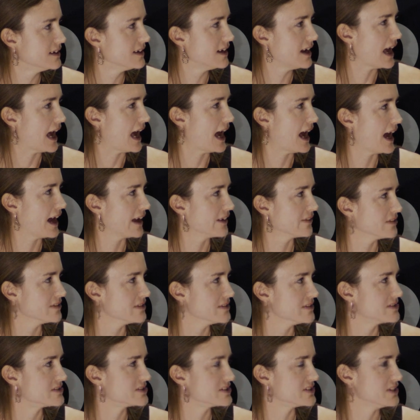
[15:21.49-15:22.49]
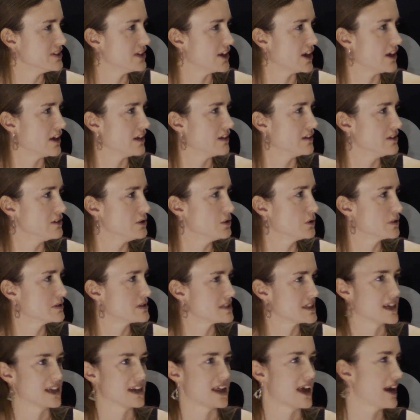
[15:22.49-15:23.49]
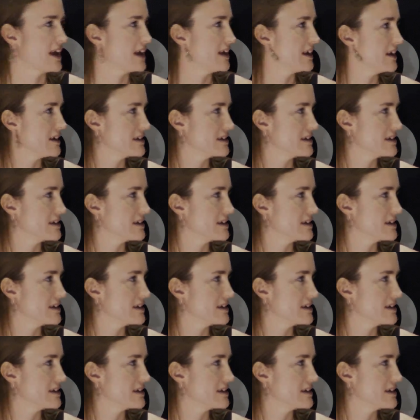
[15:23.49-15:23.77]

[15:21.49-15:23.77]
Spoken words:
and your DNA